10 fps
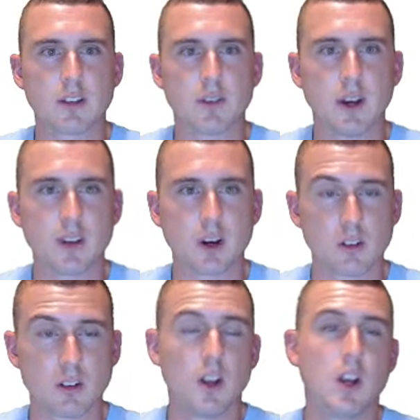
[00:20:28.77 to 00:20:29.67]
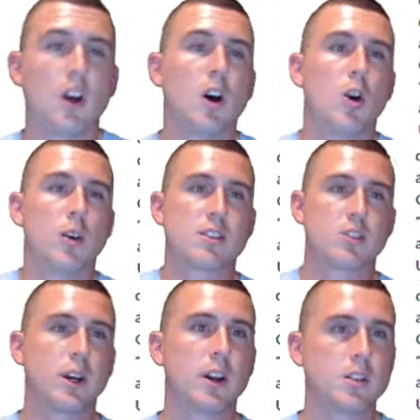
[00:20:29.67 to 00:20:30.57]
find the article. Okay, so
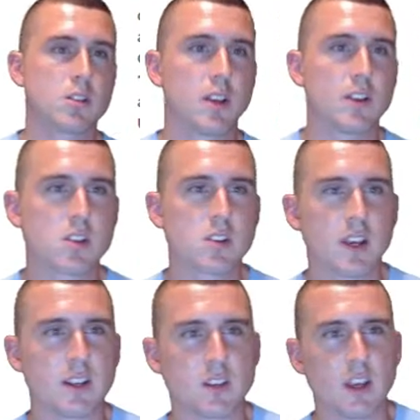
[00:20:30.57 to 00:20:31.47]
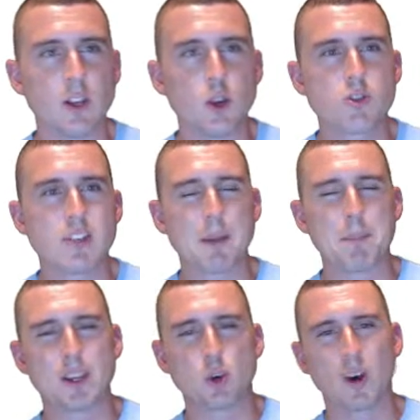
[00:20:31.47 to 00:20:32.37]
here it is. This is at
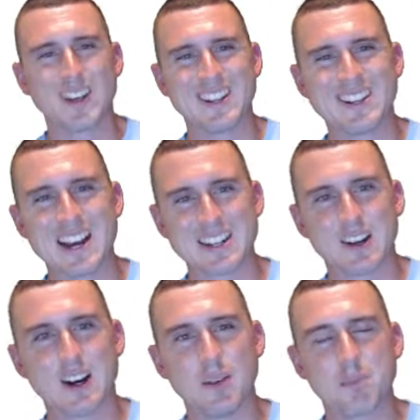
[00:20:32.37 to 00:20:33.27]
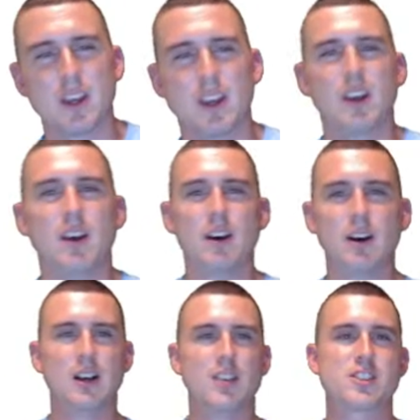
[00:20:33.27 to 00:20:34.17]
news.bitcoin.com.
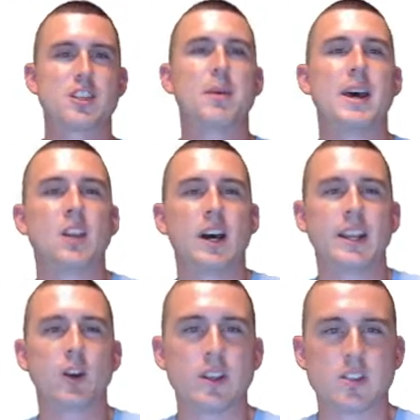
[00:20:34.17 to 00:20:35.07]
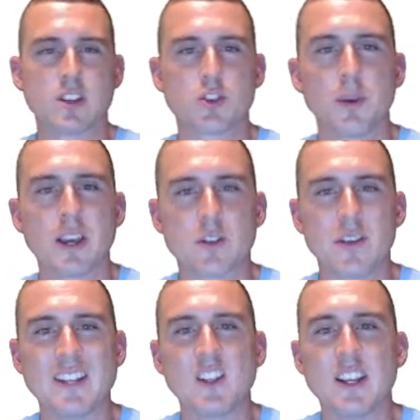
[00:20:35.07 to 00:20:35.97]
The sub-headline here is Central Banks of
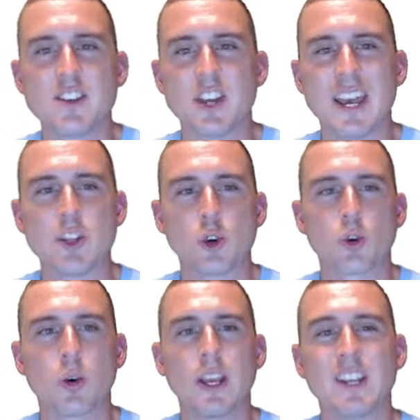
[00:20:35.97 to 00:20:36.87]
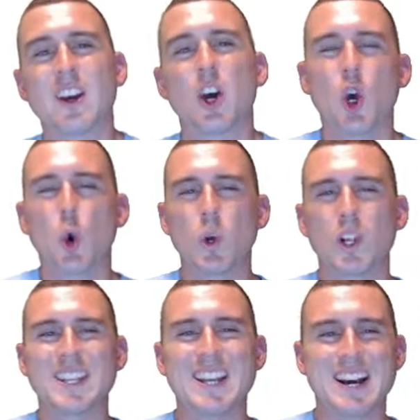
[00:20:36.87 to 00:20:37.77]
Indonesia and Ukraine
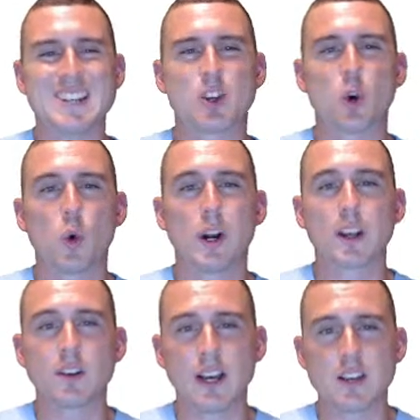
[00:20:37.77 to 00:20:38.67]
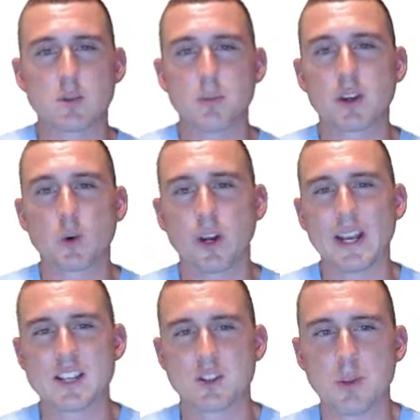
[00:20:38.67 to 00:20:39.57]
will not recognize Bitcoin
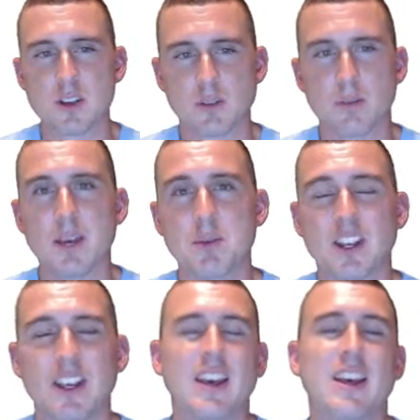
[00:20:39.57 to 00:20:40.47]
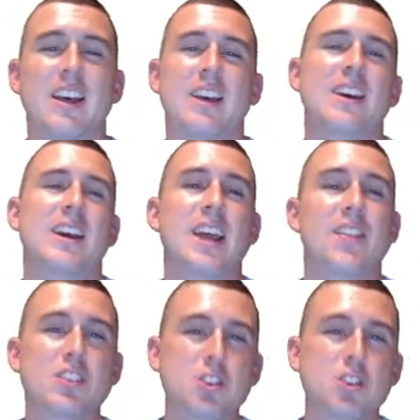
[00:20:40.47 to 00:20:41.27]
as a means of payment. And this is